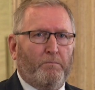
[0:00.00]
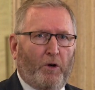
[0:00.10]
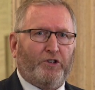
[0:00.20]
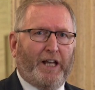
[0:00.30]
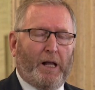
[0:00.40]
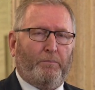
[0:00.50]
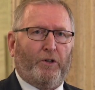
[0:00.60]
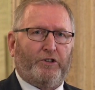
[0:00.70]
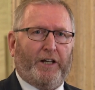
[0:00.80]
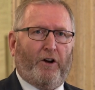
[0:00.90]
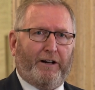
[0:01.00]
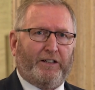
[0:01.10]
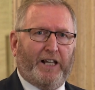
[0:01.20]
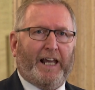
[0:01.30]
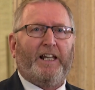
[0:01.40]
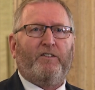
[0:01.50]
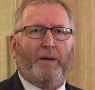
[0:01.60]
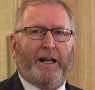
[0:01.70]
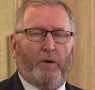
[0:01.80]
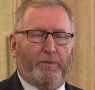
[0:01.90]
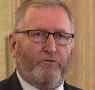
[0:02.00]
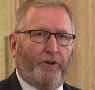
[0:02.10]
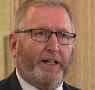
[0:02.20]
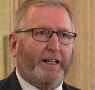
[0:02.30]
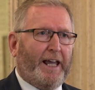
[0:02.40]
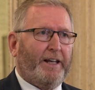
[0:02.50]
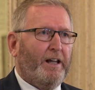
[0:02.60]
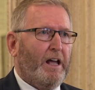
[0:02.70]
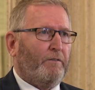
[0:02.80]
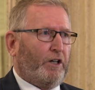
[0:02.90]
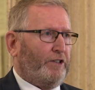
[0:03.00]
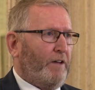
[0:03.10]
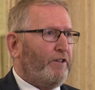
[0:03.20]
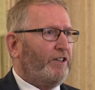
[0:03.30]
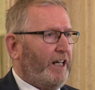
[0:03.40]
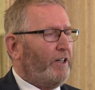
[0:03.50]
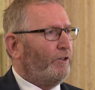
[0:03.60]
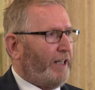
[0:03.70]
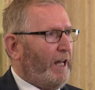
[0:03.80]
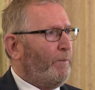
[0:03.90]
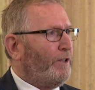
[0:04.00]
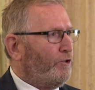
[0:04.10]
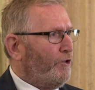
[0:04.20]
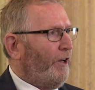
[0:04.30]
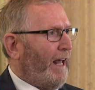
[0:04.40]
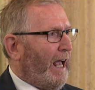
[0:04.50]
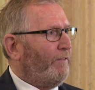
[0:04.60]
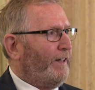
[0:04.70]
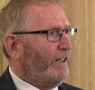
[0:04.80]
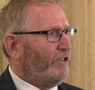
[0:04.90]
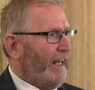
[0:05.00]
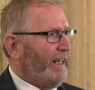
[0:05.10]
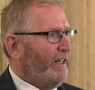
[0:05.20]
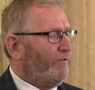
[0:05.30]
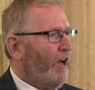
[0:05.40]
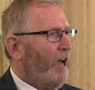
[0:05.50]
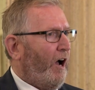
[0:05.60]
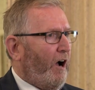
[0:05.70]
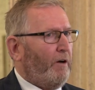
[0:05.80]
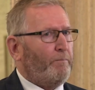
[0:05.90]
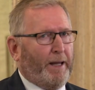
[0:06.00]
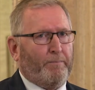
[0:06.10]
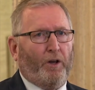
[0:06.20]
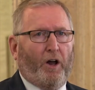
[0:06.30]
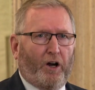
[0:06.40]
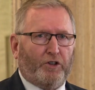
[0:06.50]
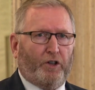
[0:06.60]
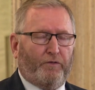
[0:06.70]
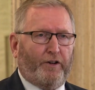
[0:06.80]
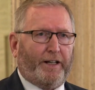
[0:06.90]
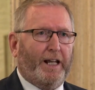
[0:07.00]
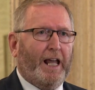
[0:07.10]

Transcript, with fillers: must help us get our executive back up and running again, because every single day we do not have an executive, our people are suffering.